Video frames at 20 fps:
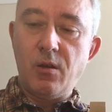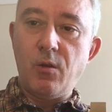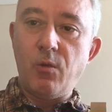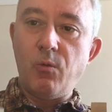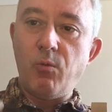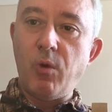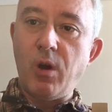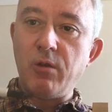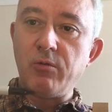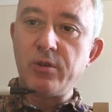
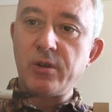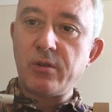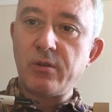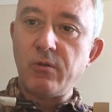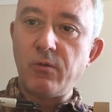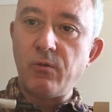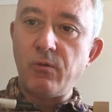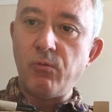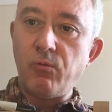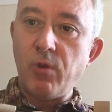whilst
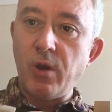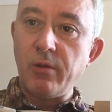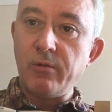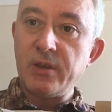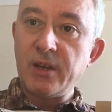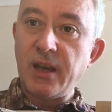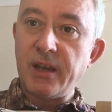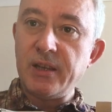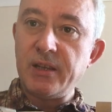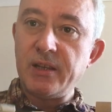
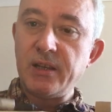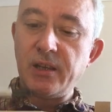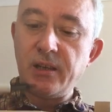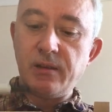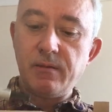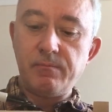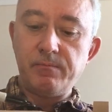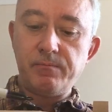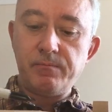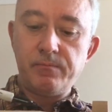rotating.
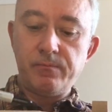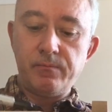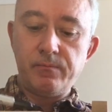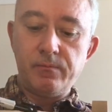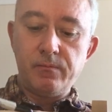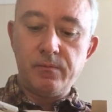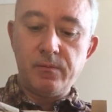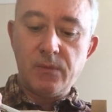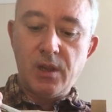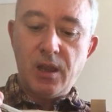
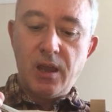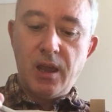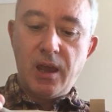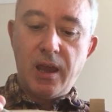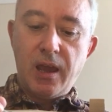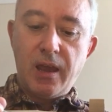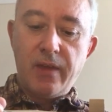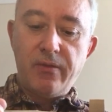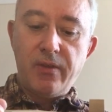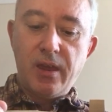
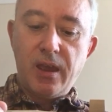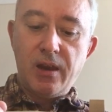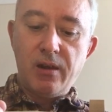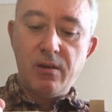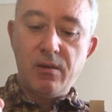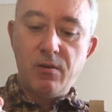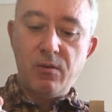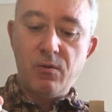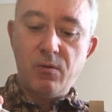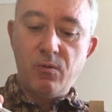And
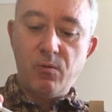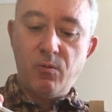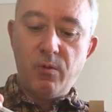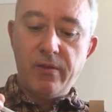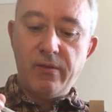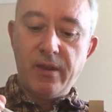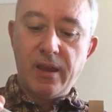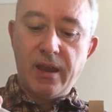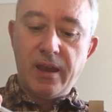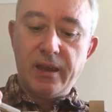then
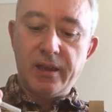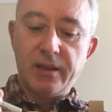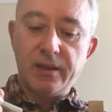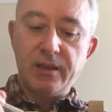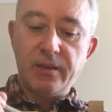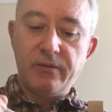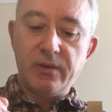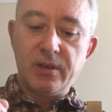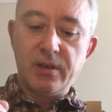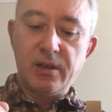when that
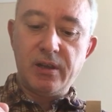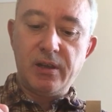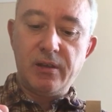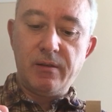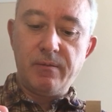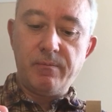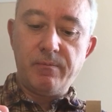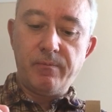activity